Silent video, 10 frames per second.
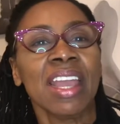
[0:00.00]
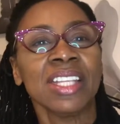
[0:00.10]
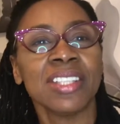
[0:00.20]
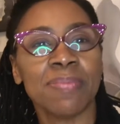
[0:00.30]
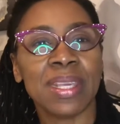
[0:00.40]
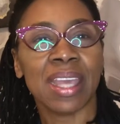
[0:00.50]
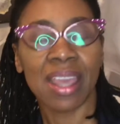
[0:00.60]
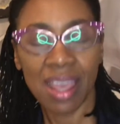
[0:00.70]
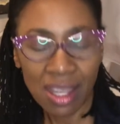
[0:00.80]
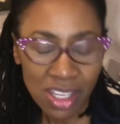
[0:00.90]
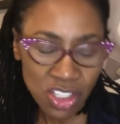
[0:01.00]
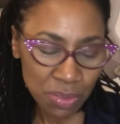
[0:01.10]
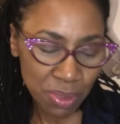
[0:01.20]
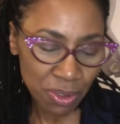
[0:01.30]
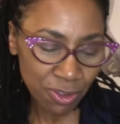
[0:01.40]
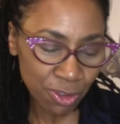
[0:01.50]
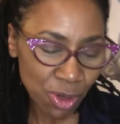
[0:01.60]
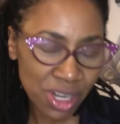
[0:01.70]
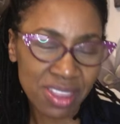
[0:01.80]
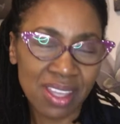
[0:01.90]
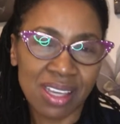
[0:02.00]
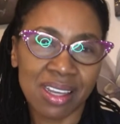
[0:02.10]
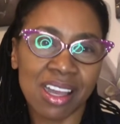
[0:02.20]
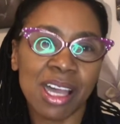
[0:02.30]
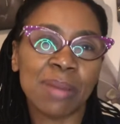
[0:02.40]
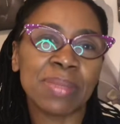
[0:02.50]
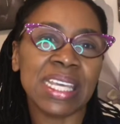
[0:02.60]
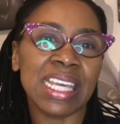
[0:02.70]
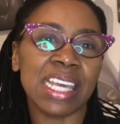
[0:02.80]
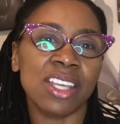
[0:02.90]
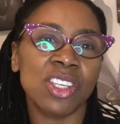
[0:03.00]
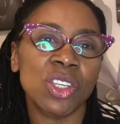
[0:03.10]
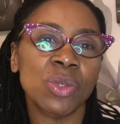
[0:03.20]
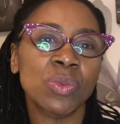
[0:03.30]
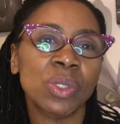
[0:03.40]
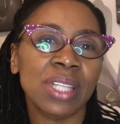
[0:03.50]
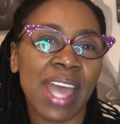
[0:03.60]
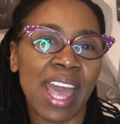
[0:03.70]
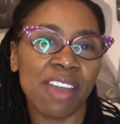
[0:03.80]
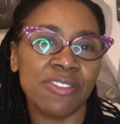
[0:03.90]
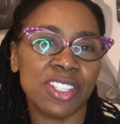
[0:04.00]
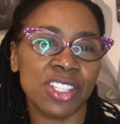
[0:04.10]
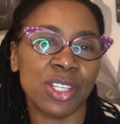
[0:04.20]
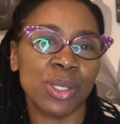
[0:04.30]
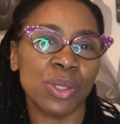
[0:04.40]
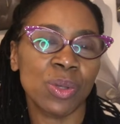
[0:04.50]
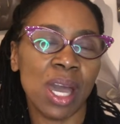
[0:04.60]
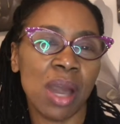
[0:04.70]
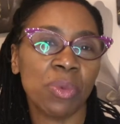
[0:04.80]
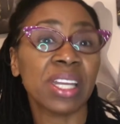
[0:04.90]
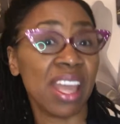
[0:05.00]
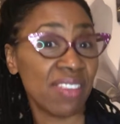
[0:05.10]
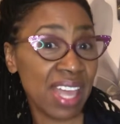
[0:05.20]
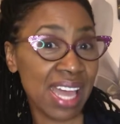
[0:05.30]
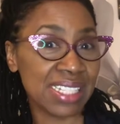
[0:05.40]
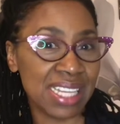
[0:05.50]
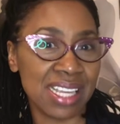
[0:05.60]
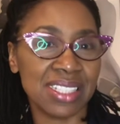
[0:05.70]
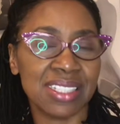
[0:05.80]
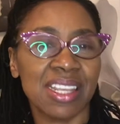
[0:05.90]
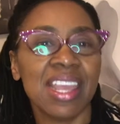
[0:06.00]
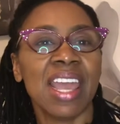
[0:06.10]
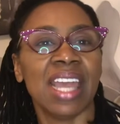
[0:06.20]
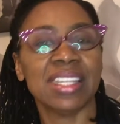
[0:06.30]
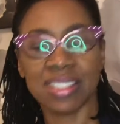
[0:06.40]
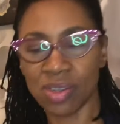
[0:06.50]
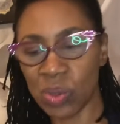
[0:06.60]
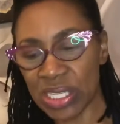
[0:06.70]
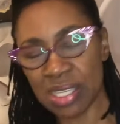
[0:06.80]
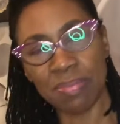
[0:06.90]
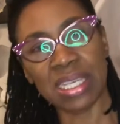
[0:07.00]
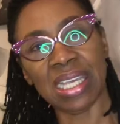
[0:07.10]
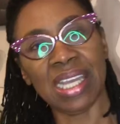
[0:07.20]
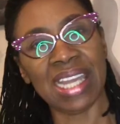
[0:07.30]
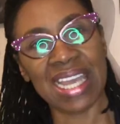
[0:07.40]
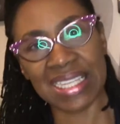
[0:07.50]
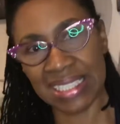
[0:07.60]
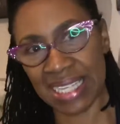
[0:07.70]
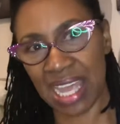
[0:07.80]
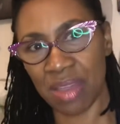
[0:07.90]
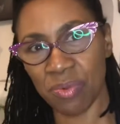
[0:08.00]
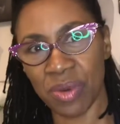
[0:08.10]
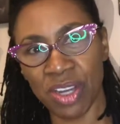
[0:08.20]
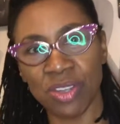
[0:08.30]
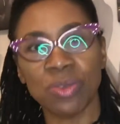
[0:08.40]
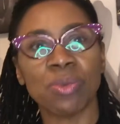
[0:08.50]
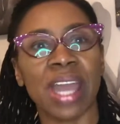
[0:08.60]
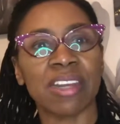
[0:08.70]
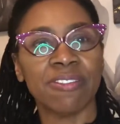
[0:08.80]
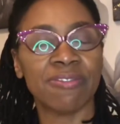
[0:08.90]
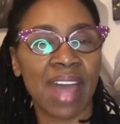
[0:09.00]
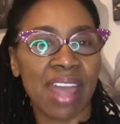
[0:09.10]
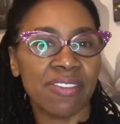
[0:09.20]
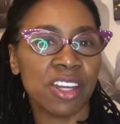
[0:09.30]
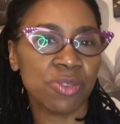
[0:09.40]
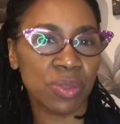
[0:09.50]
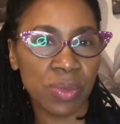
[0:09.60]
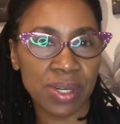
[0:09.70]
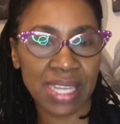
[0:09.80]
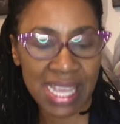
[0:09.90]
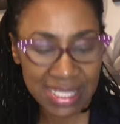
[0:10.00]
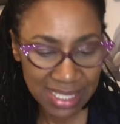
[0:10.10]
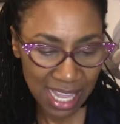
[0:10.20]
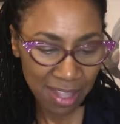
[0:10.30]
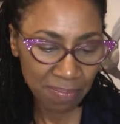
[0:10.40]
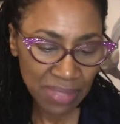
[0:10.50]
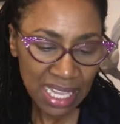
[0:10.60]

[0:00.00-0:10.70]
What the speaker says: To be eligible for the kit, you will have to, we're going to have a contest, and it's going to be an essay where you'll write a 500-word essay.